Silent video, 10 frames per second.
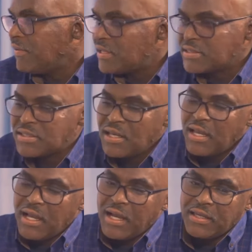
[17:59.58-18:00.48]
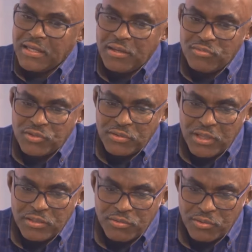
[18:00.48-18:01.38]
that advance. I came to
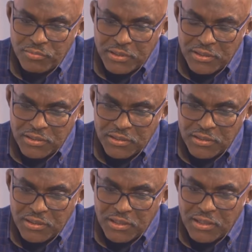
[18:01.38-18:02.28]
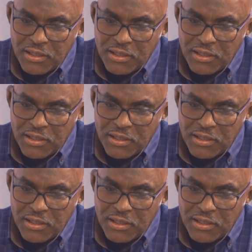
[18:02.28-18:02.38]
Nairobi